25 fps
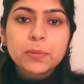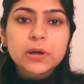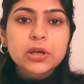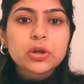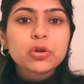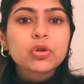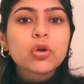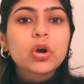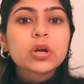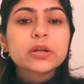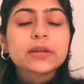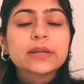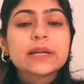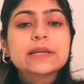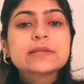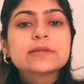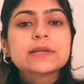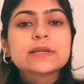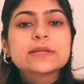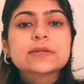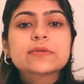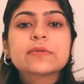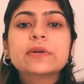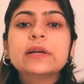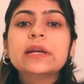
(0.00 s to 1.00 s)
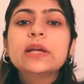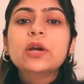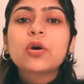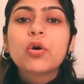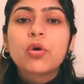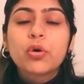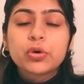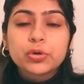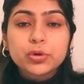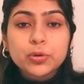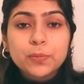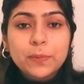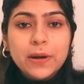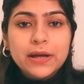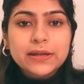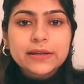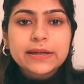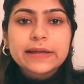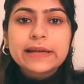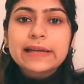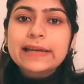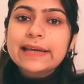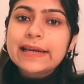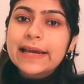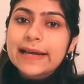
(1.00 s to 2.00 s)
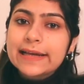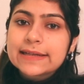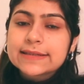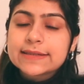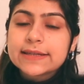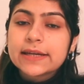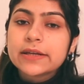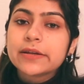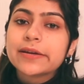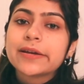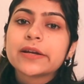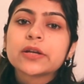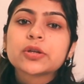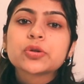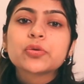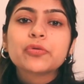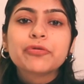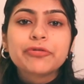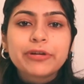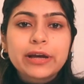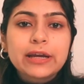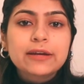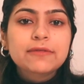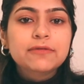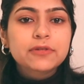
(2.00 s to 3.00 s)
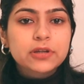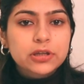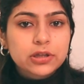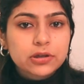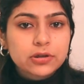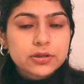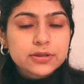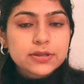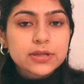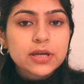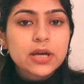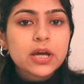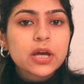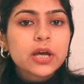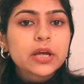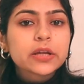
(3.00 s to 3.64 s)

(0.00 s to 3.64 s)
but not necessarily automatically extending to 5 years.